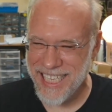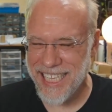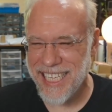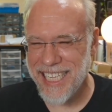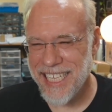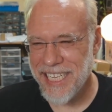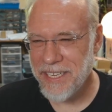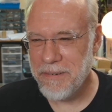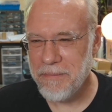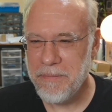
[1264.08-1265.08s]
of my
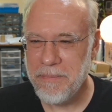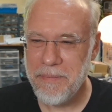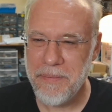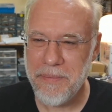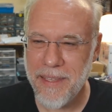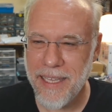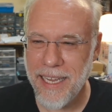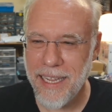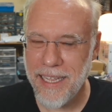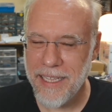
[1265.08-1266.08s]
CircuitPython projects are
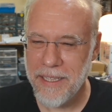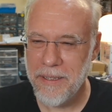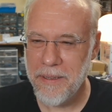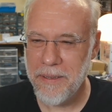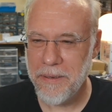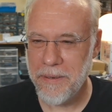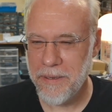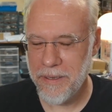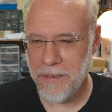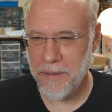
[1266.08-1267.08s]
some
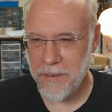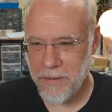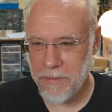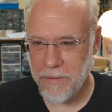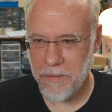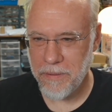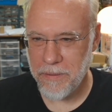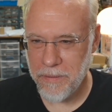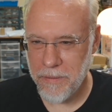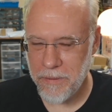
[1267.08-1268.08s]
form of a
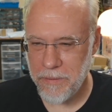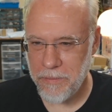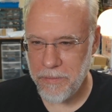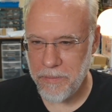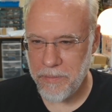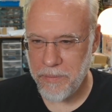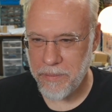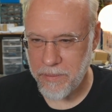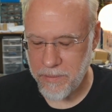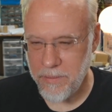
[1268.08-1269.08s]
product that Adafruit
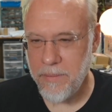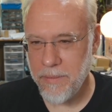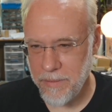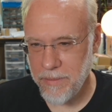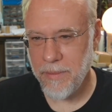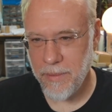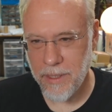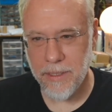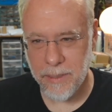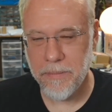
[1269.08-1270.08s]
did. I take their
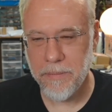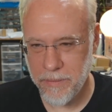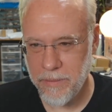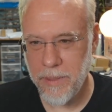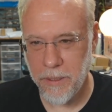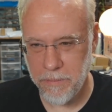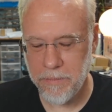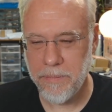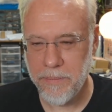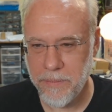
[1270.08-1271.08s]
code, I modify it.
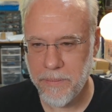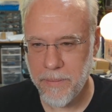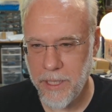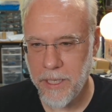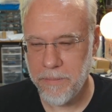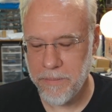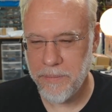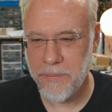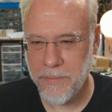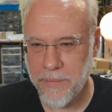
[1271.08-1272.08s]
I don't think I've
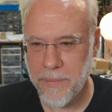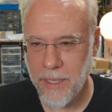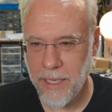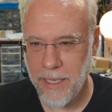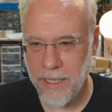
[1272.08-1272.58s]
written, you know, a